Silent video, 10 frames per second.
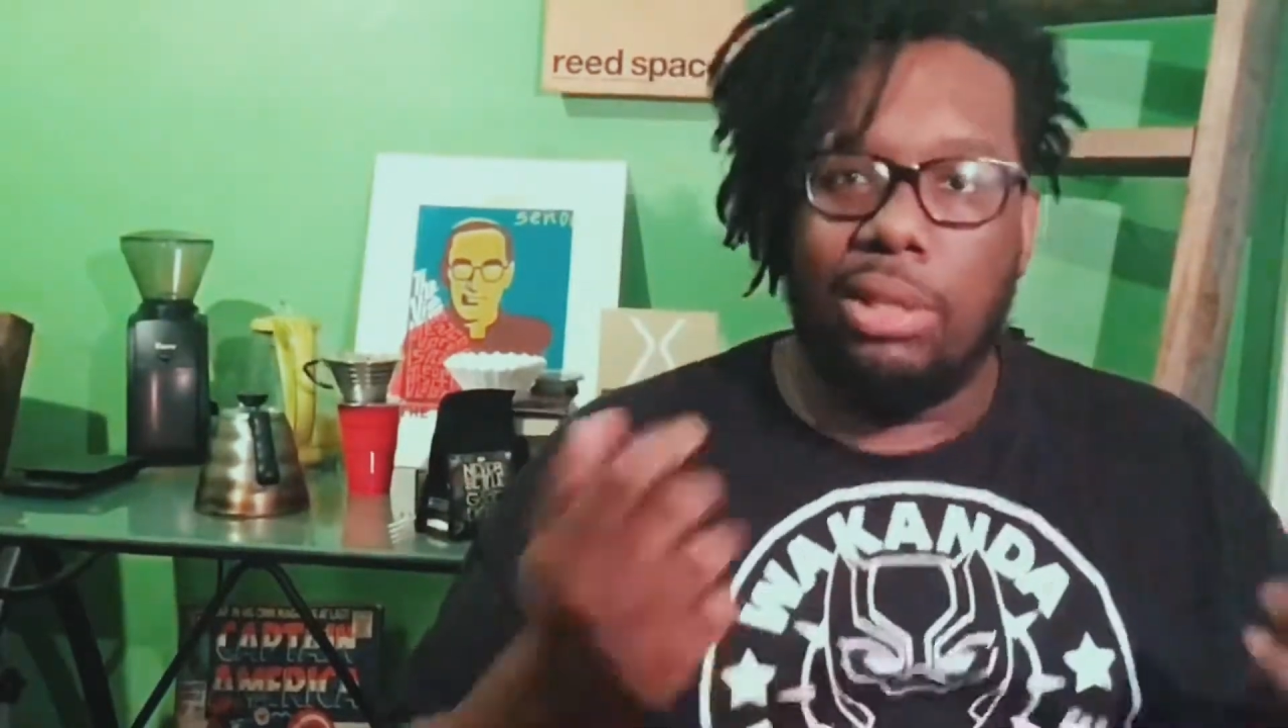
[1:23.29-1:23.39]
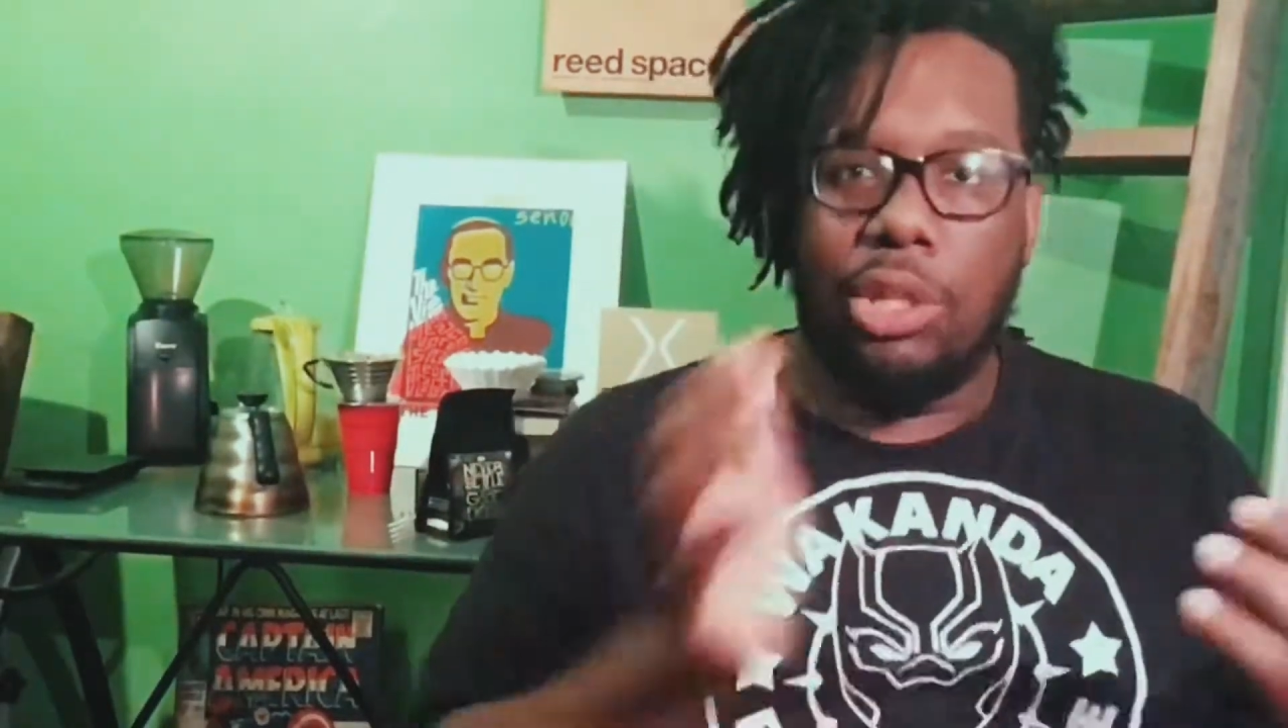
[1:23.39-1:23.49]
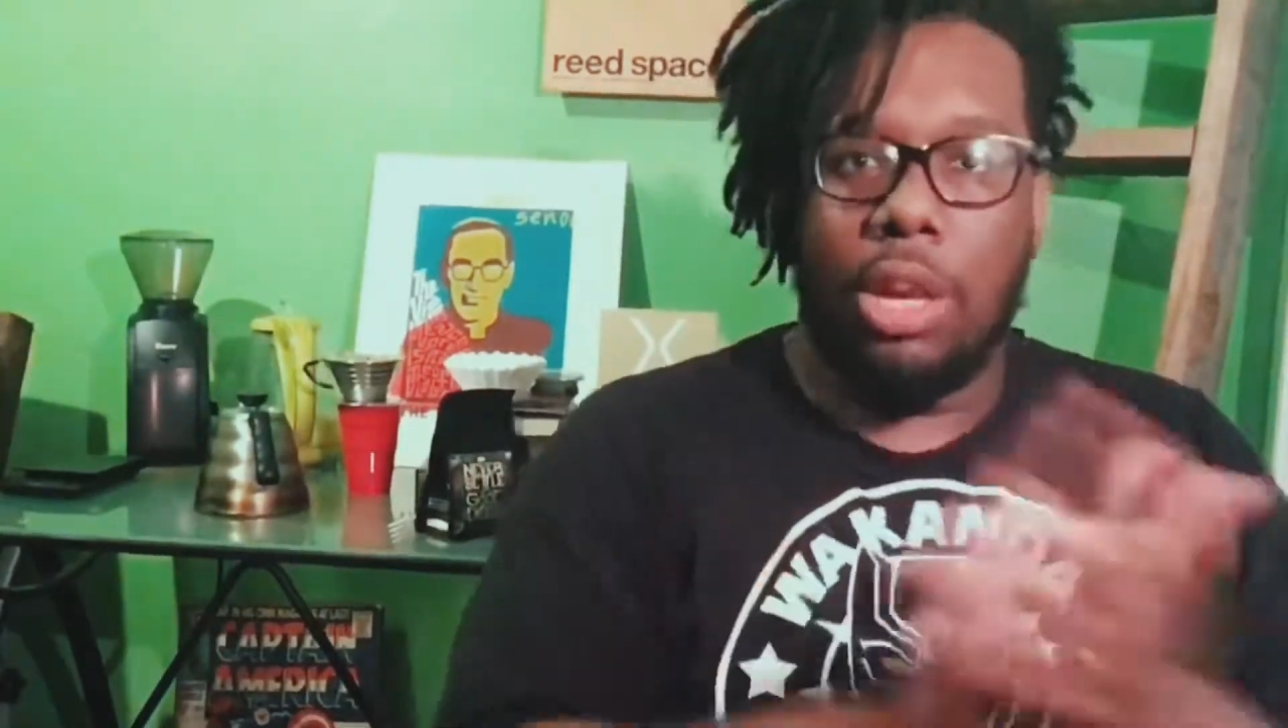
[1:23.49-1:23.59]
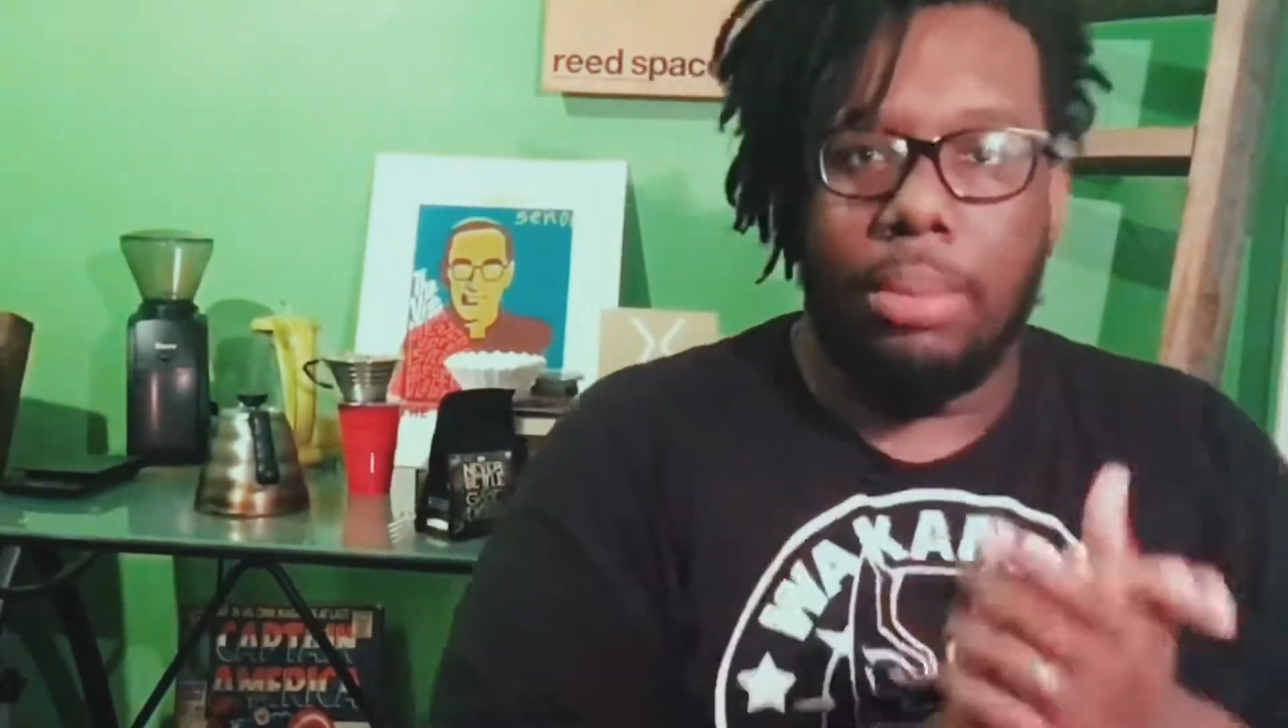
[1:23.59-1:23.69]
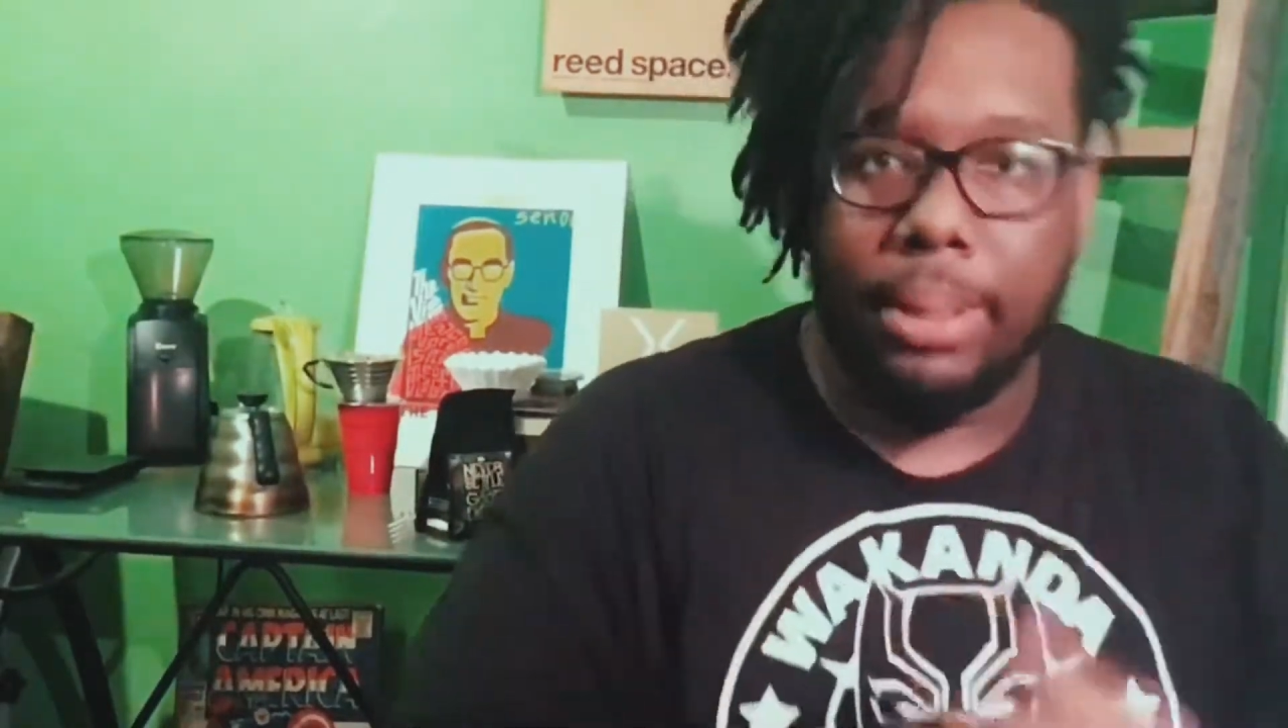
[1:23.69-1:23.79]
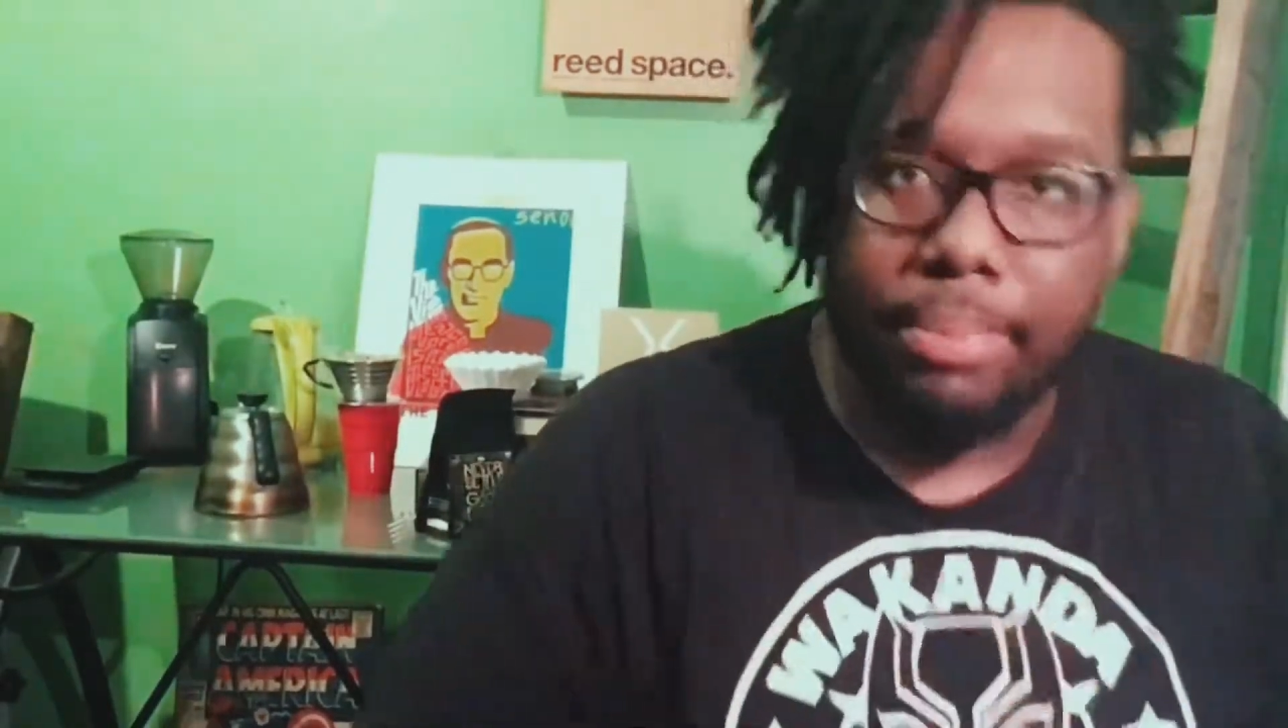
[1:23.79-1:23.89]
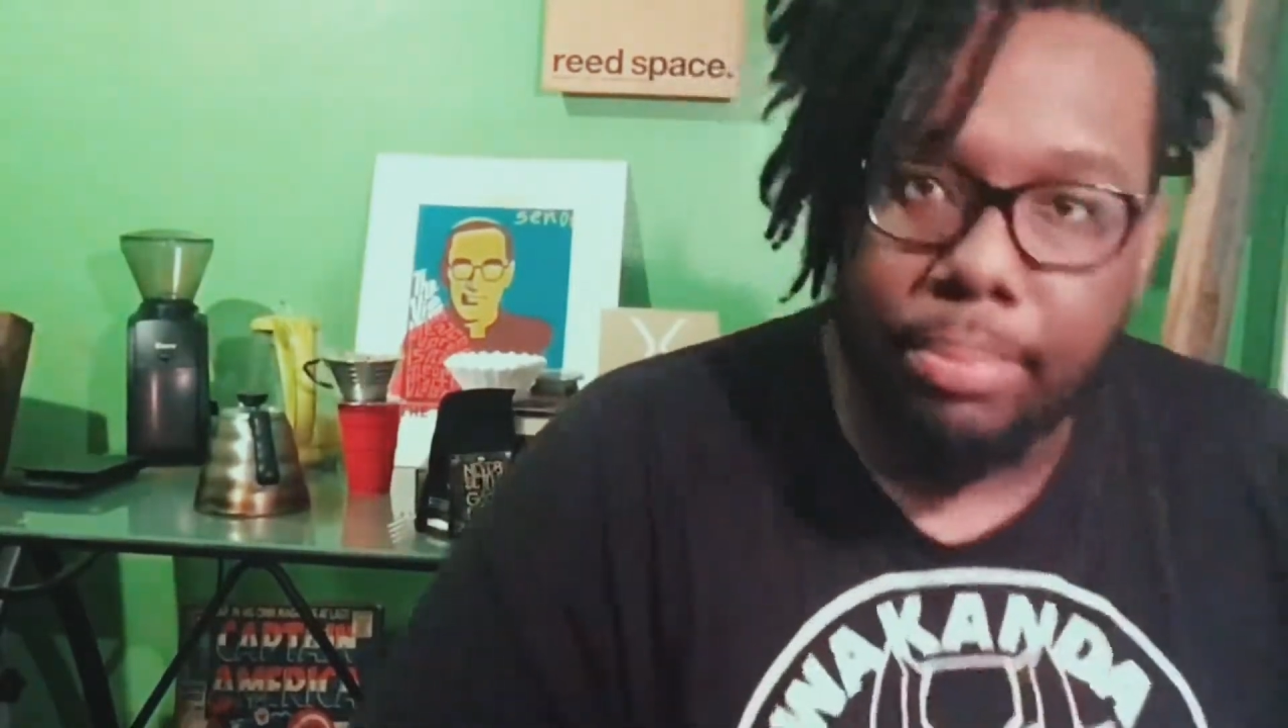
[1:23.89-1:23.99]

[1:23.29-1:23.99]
You know what I mean?